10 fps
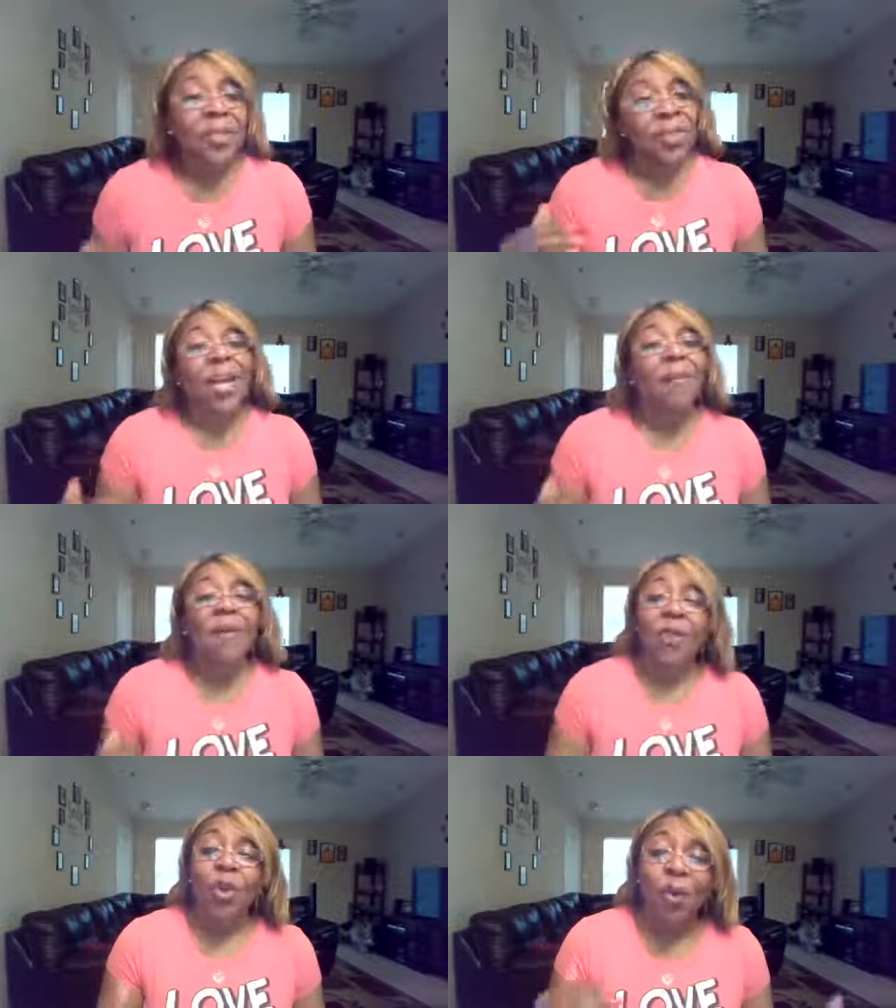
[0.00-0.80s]
so
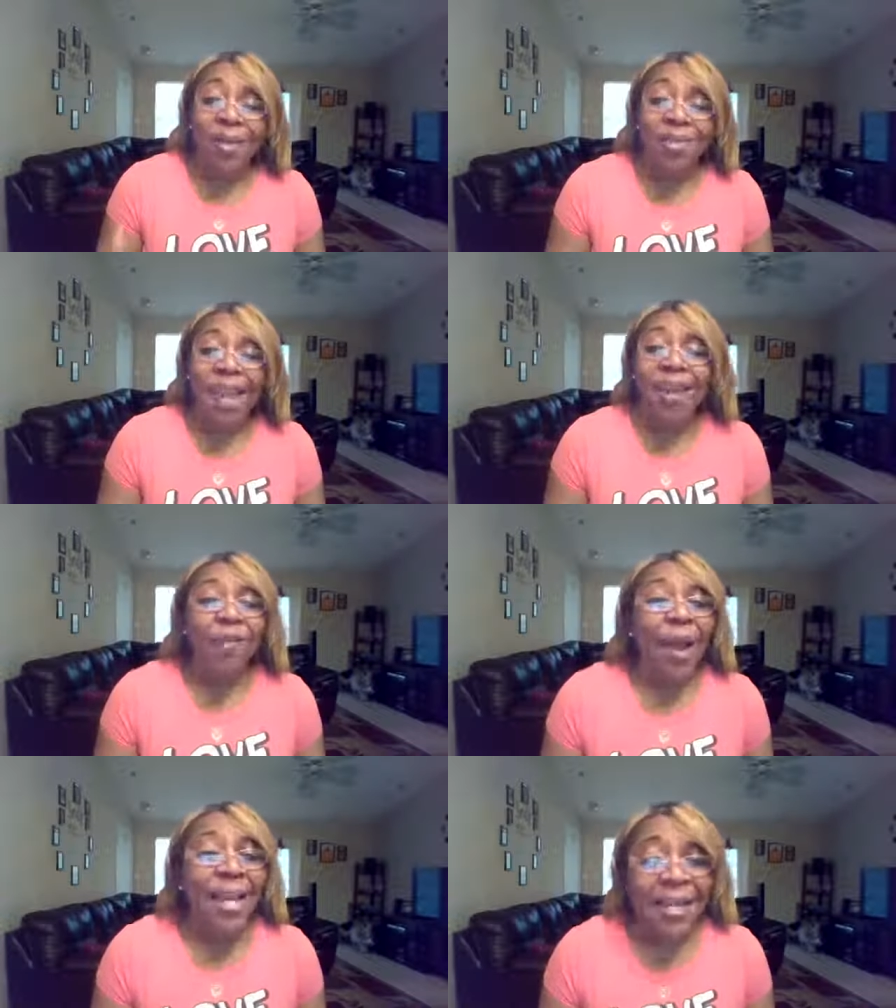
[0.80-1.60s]
some of you are
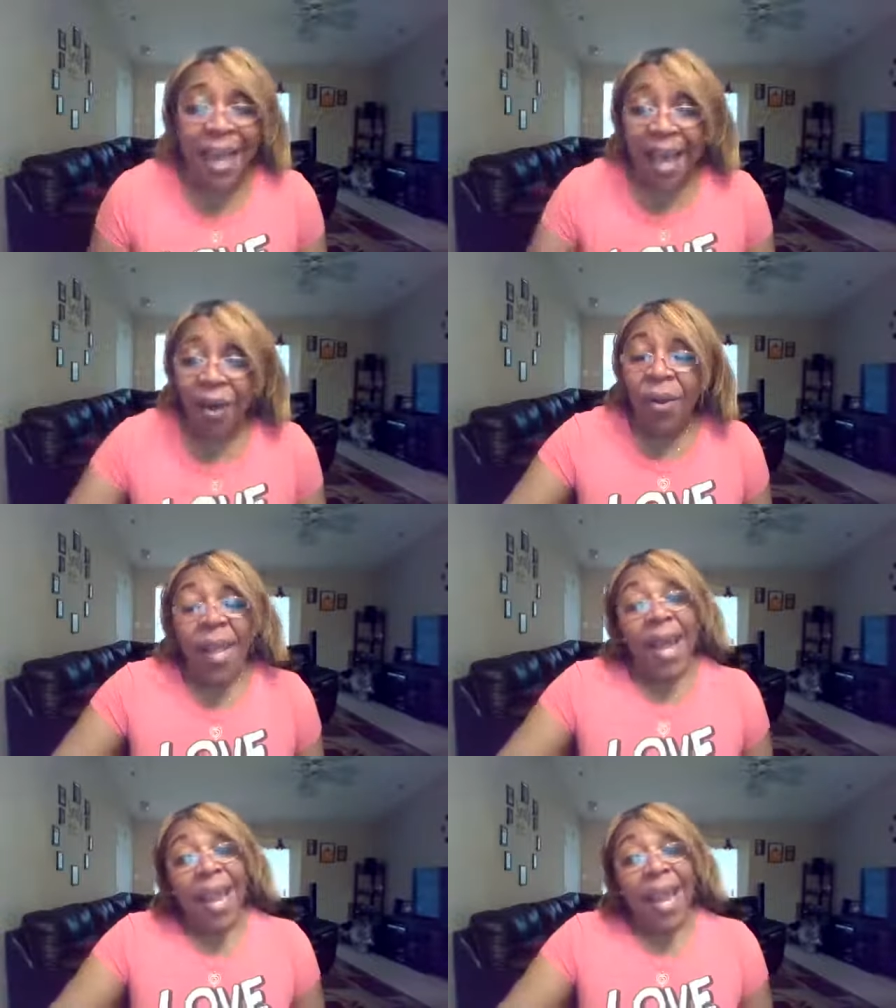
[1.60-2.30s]
there right now